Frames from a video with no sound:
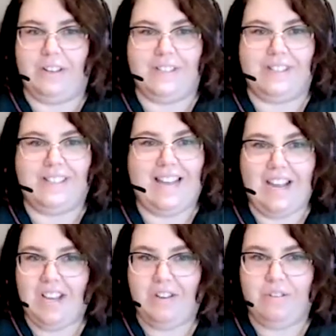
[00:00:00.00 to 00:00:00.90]
is
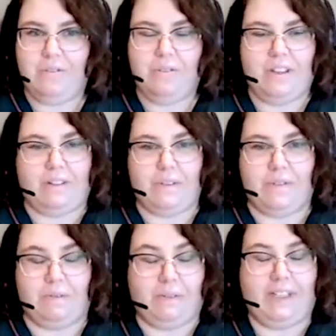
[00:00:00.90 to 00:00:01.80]
thank you. That was
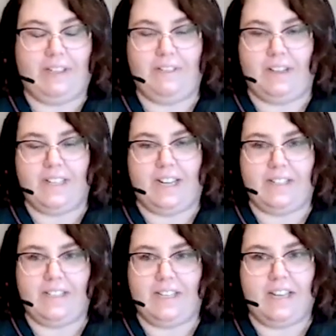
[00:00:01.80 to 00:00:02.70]
a really
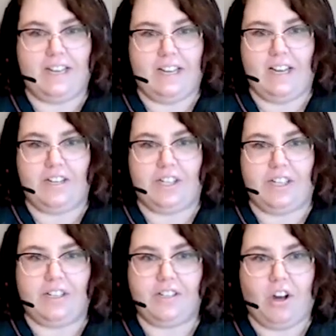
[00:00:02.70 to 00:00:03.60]
fantastic,
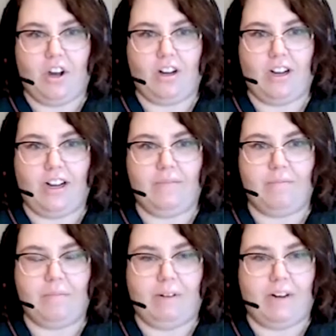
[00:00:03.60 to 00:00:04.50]
engaging talk.
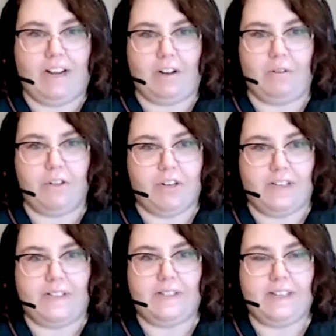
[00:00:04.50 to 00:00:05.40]
Um, I want to echo what
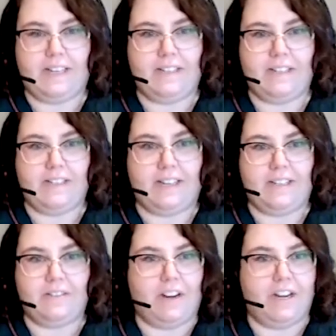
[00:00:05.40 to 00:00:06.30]
Tracy said is that
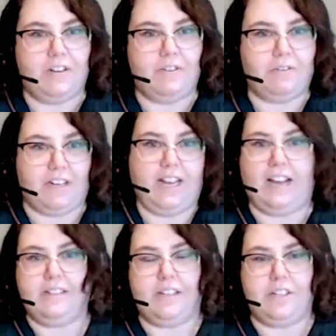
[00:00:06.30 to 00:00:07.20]
Orain, you do a
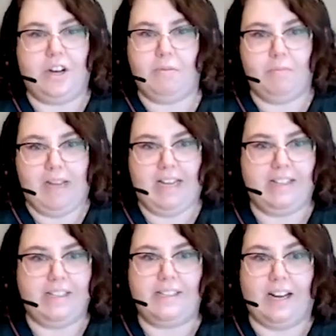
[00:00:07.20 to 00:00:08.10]
fantastic job of making
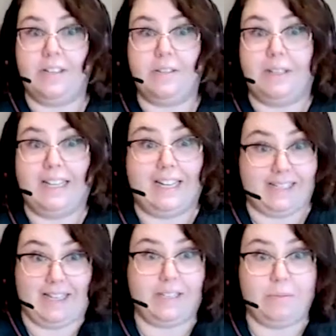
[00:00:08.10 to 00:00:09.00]
the science really
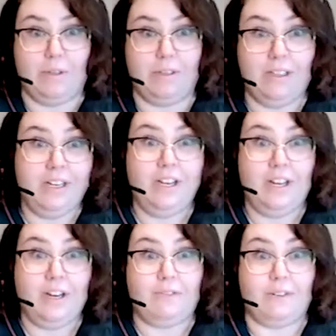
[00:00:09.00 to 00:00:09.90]
accessible
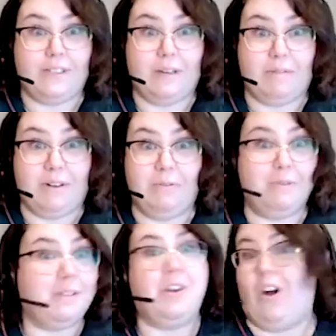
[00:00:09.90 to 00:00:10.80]
for someone who
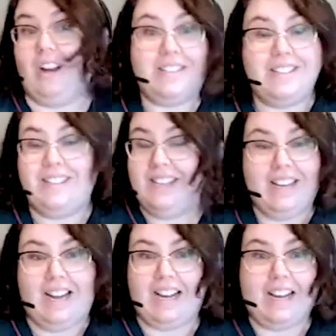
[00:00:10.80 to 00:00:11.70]
is not
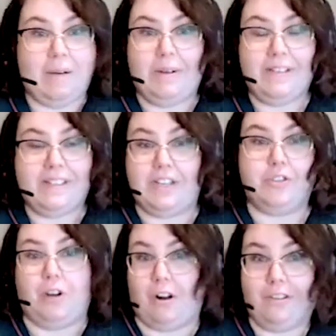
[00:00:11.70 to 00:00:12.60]
a chemist and
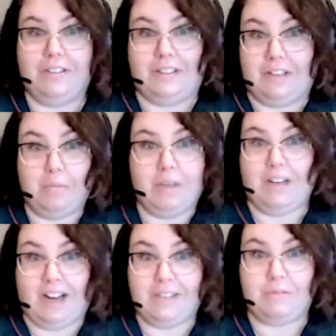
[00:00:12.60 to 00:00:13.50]
struggled a little bit in
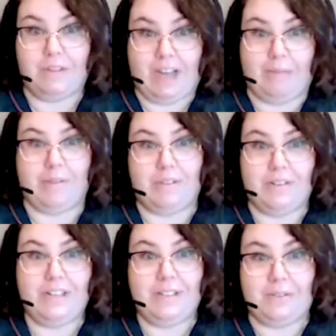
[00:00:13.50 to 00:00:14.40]
high school
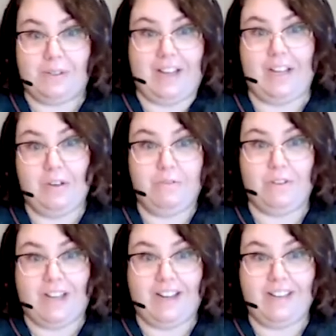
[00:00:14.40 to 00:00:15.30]
chemistry. So thank you for
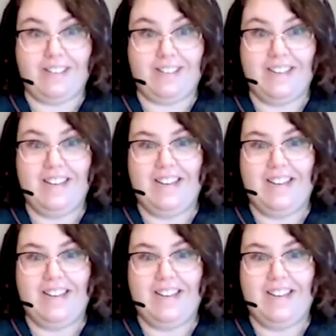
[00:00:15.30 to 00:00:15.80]
that.